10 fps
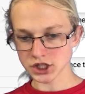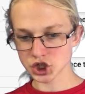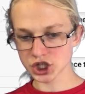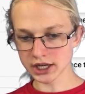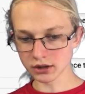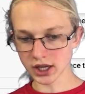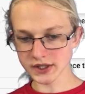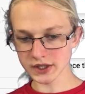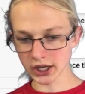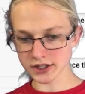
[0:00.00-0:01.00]
channel ID
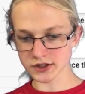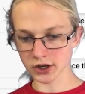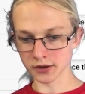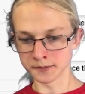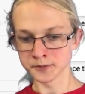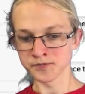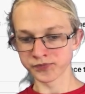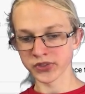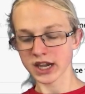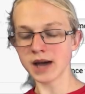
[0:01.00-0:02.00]
like so.
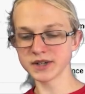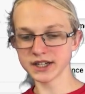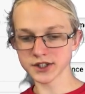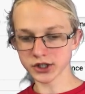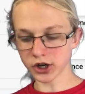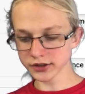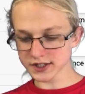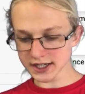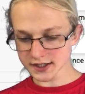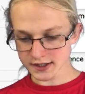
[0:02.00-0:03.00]
Come down to
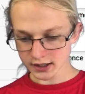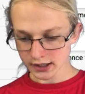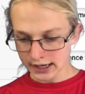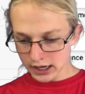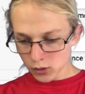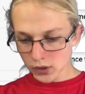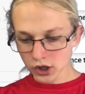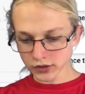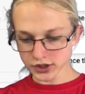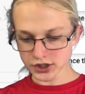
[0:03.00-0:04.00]
content, we're
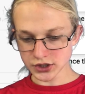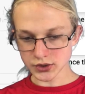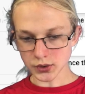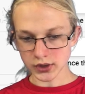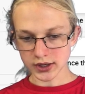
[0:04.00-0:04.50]
going to do